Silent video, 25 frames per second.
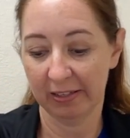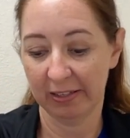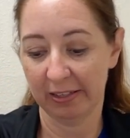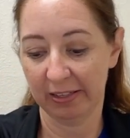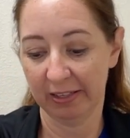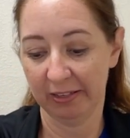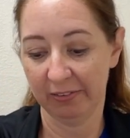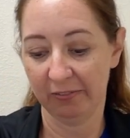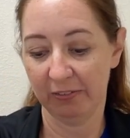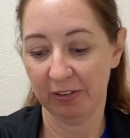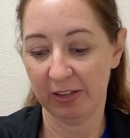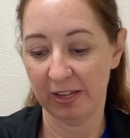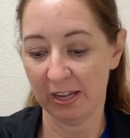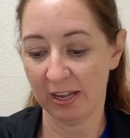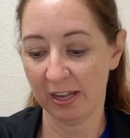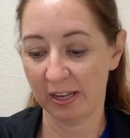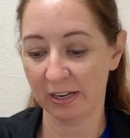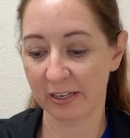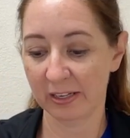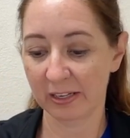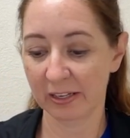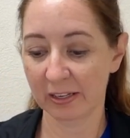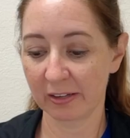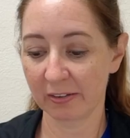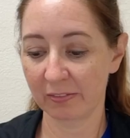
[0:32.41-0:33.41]
if
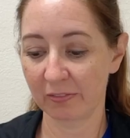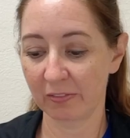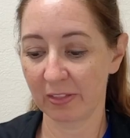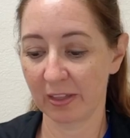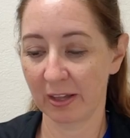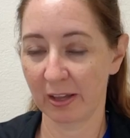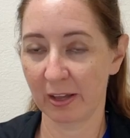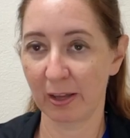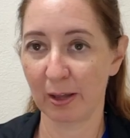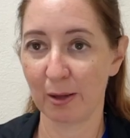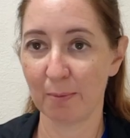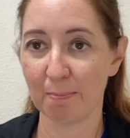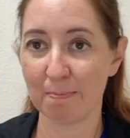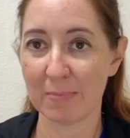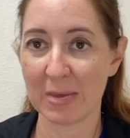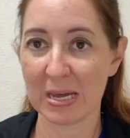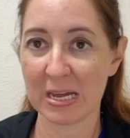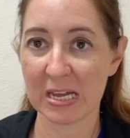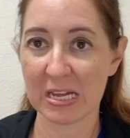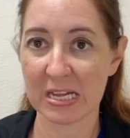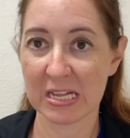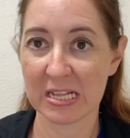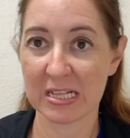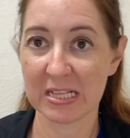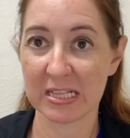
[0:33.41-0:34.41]
any of them,
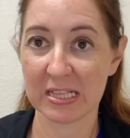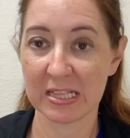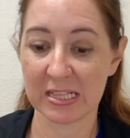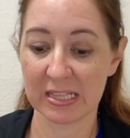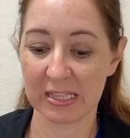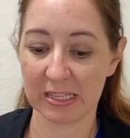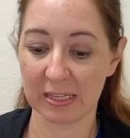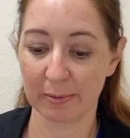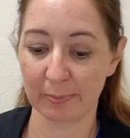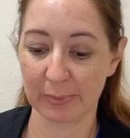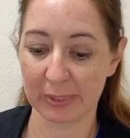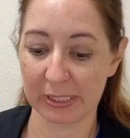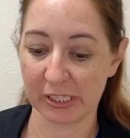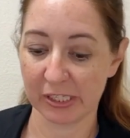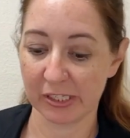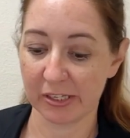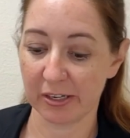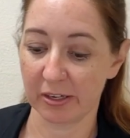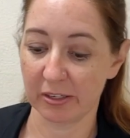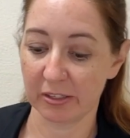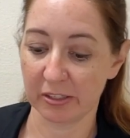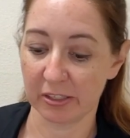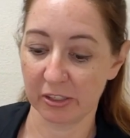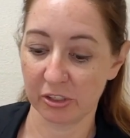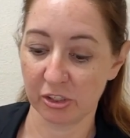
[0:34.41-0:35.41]
let me
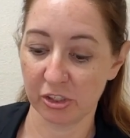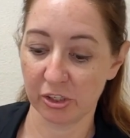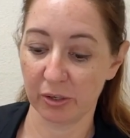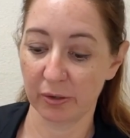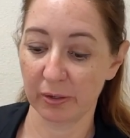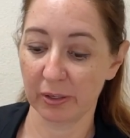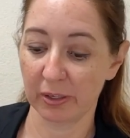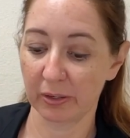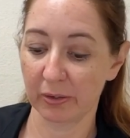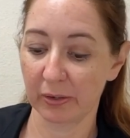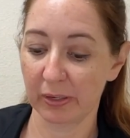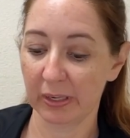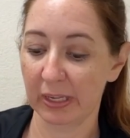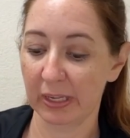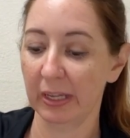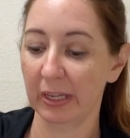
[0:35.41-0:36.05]
start to show you.